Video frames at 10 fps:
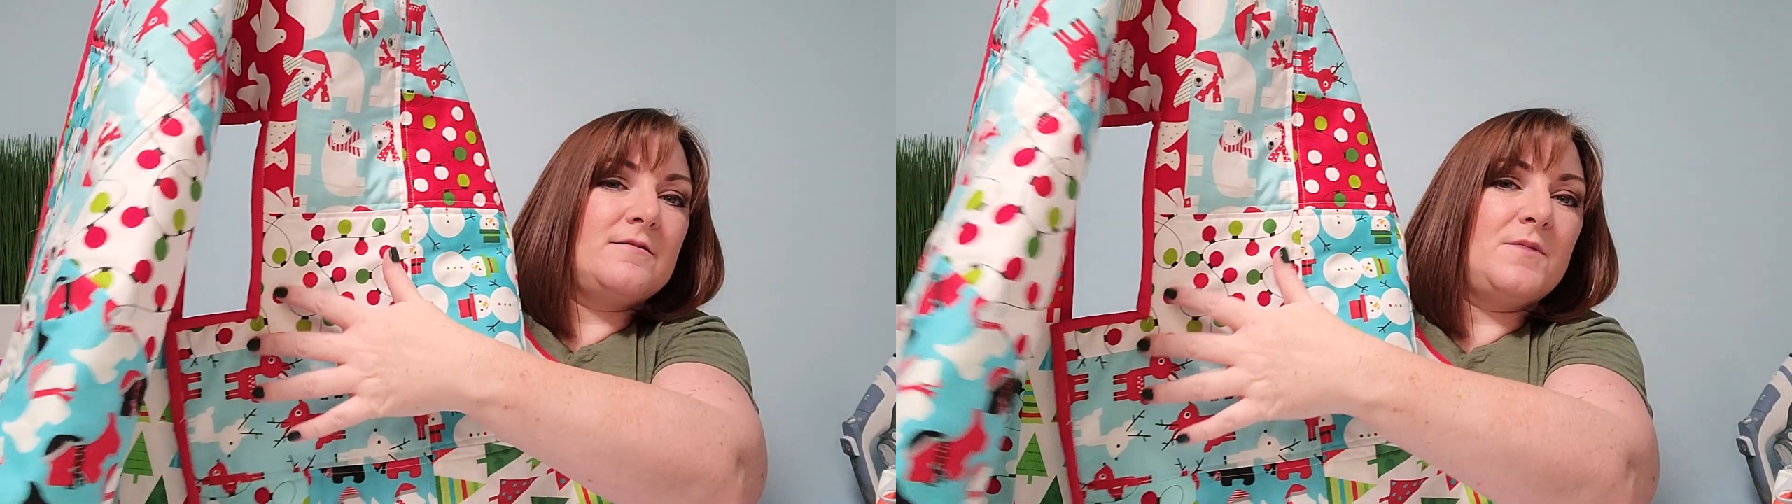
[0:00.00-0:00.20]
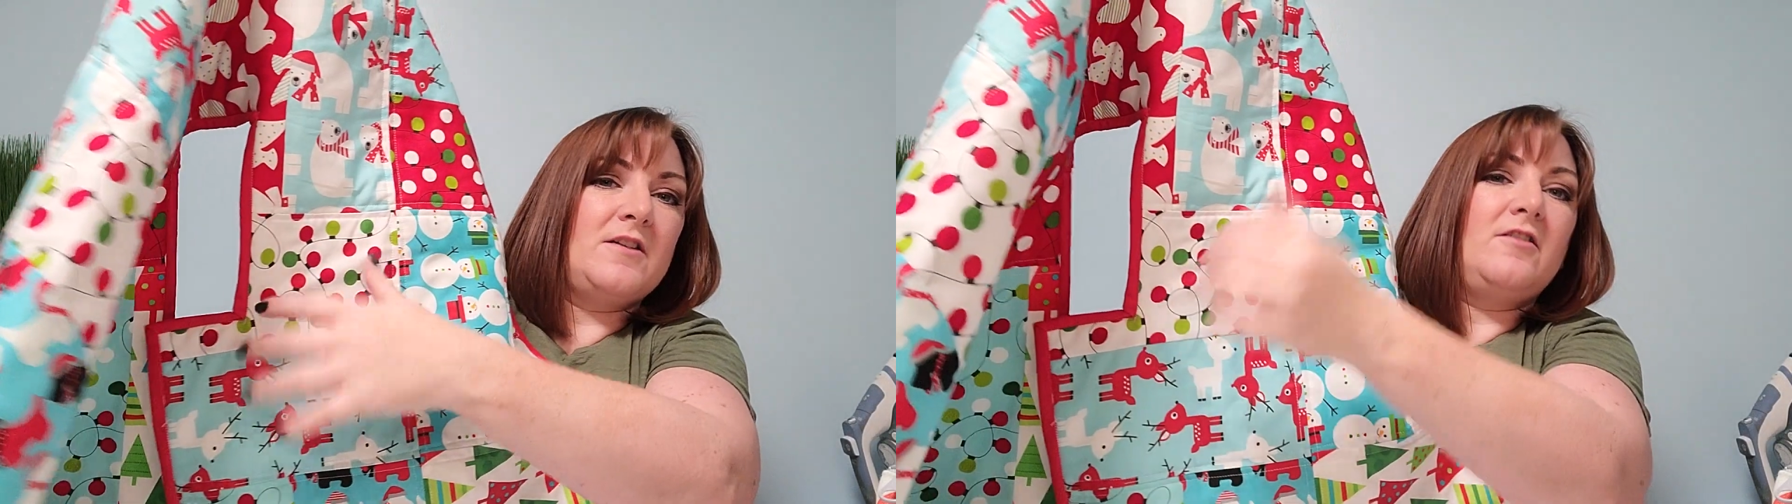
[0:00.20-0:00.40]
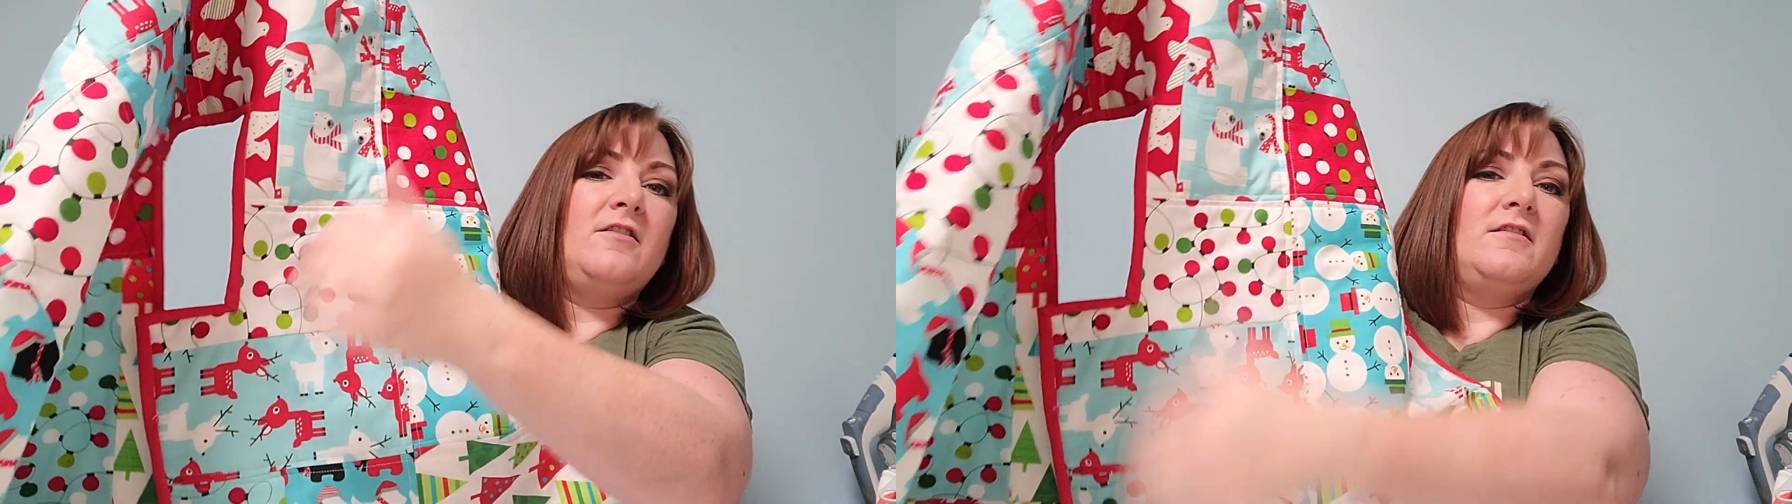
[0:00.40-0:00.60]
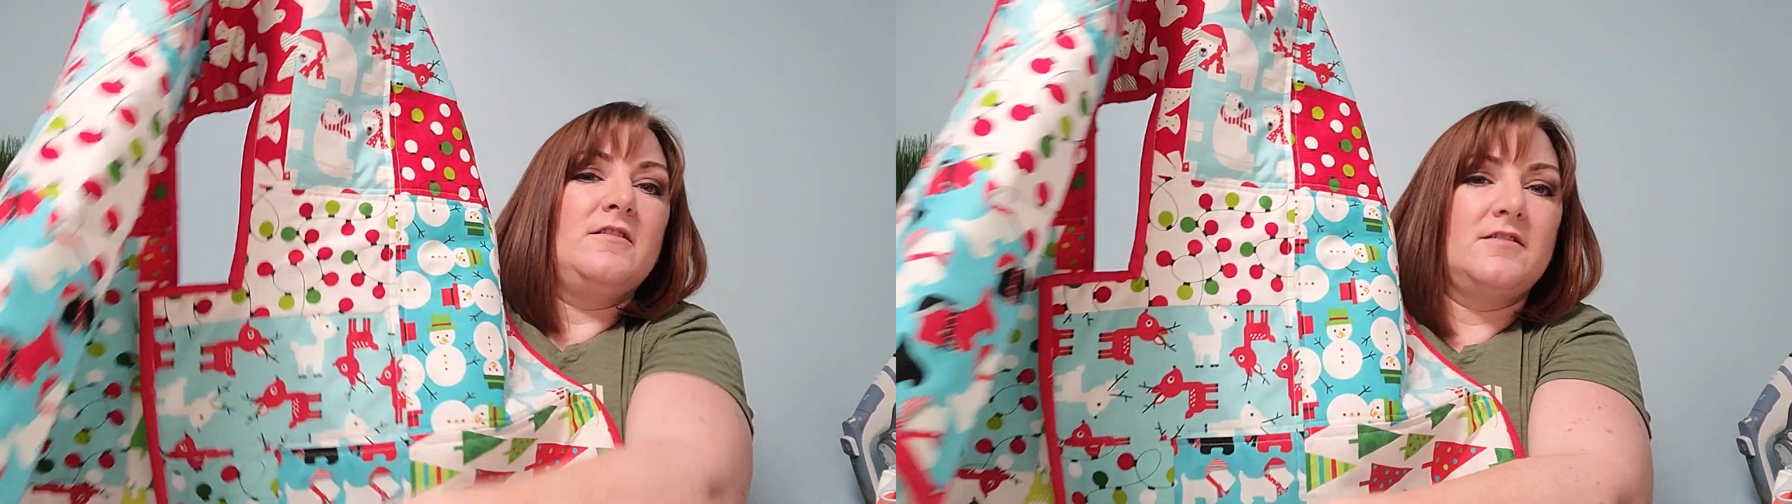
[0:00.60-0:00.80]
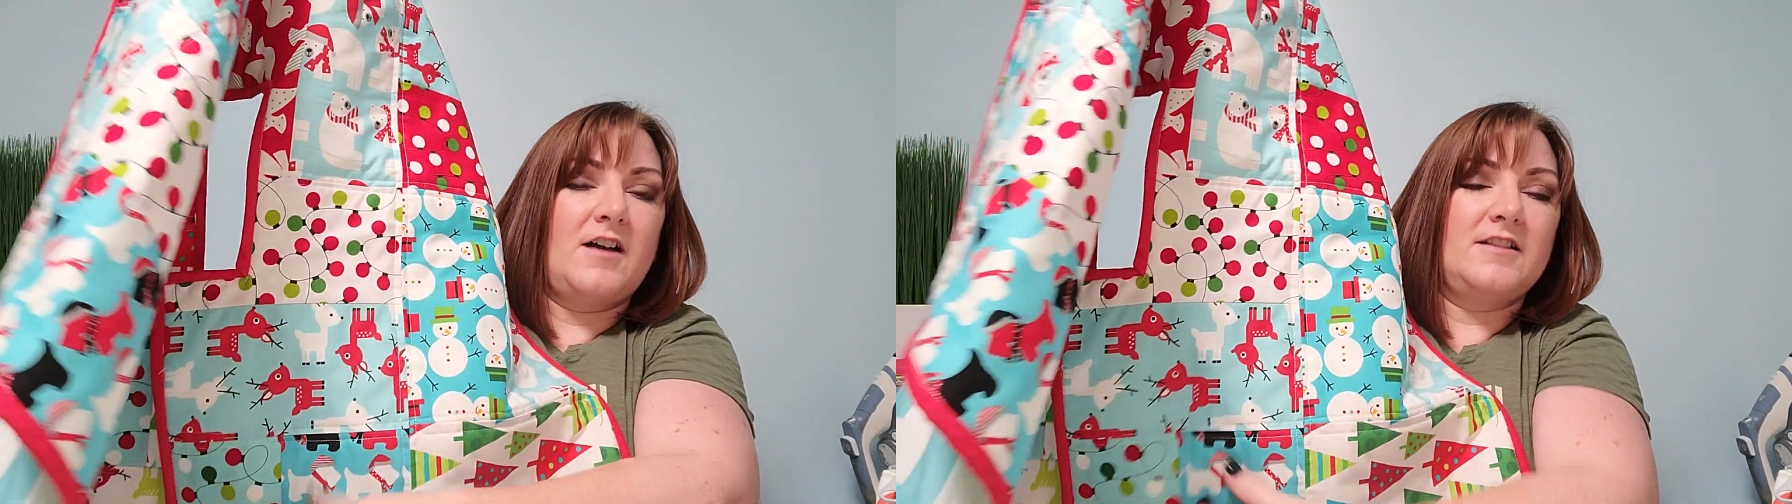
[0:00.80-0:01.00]
middle,
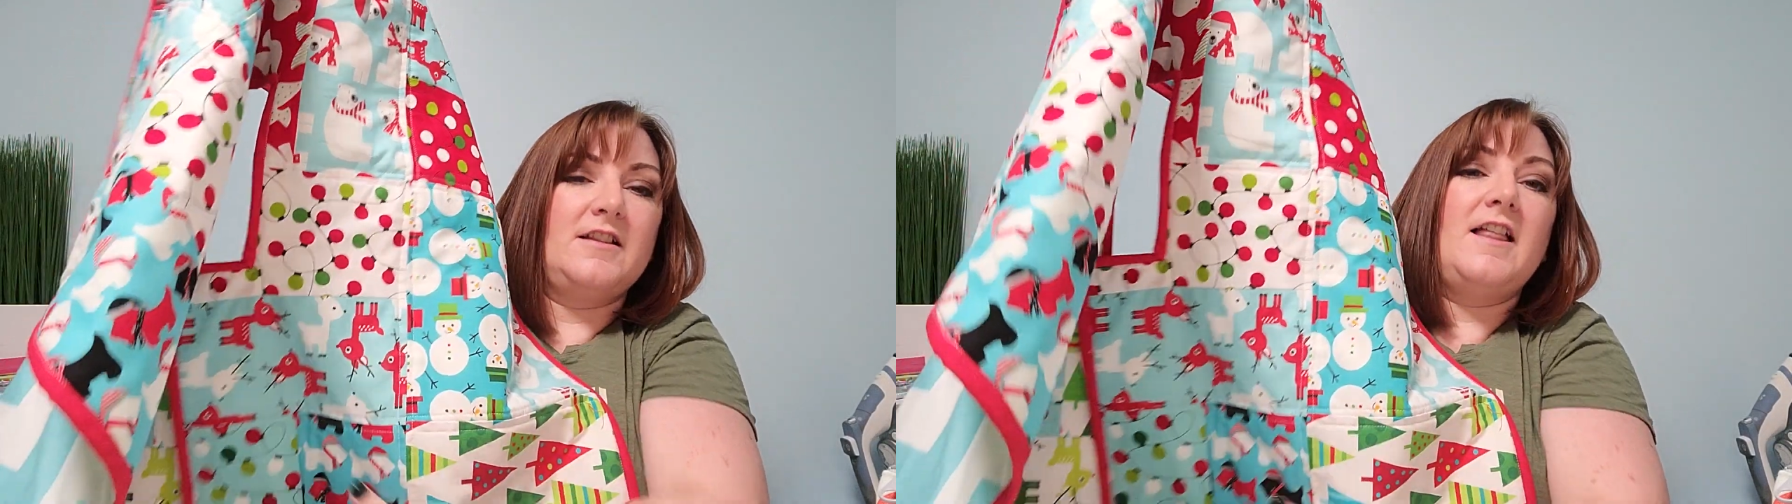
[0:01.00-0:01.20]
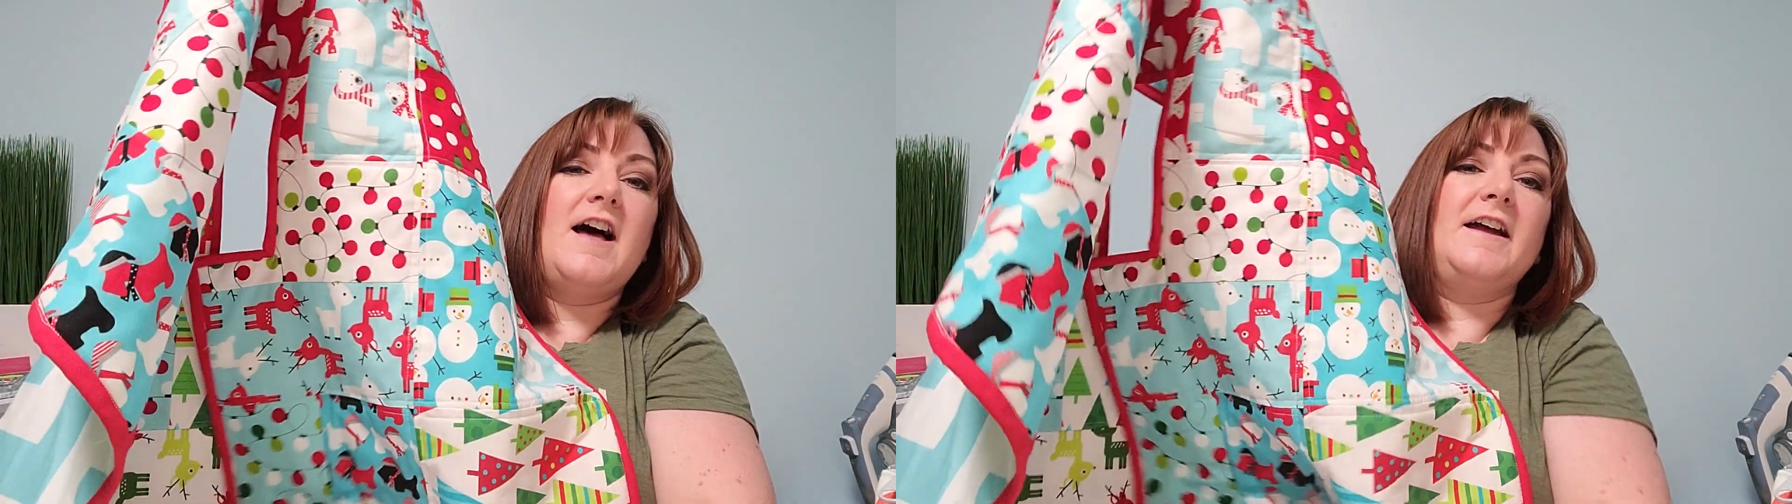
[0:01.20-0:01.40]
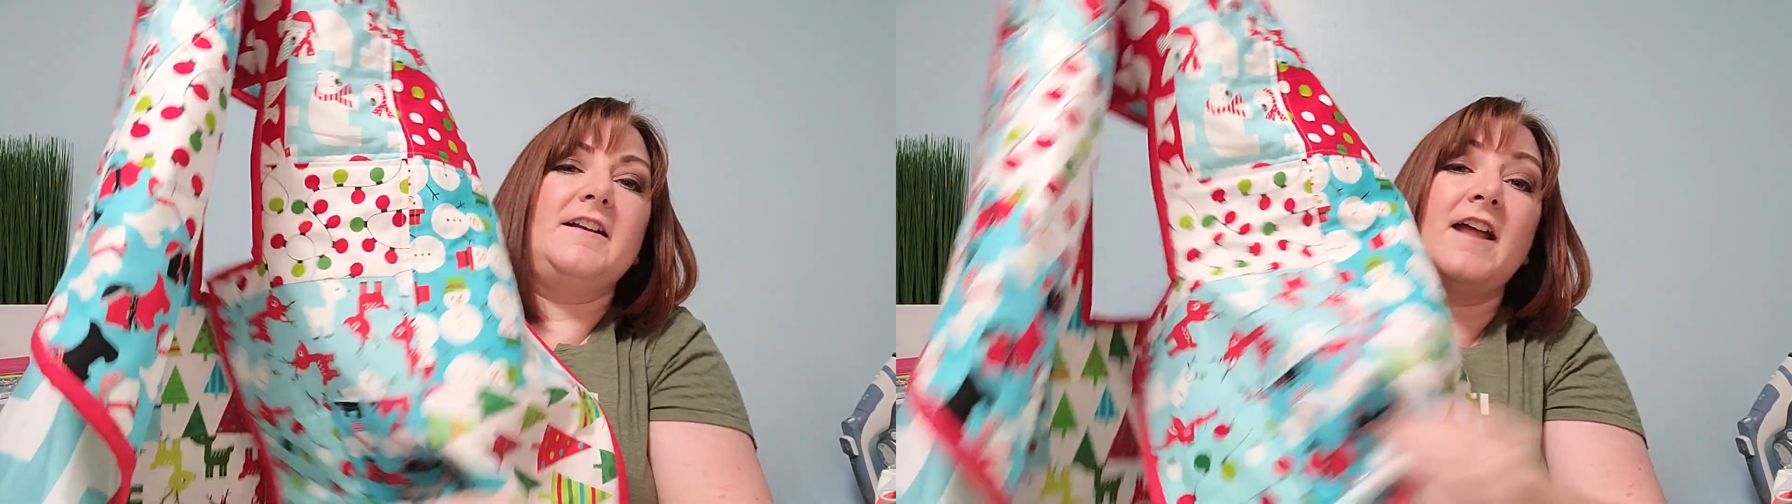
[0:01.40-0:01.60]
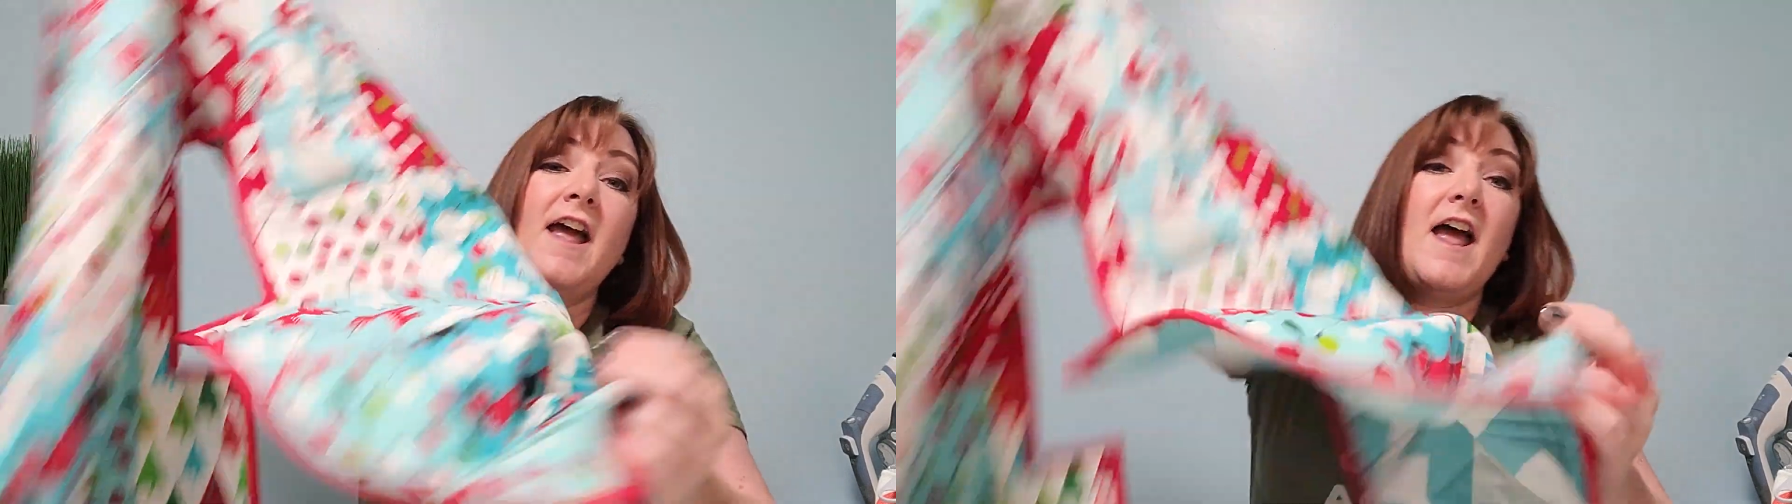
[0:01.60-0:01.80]
cut the line,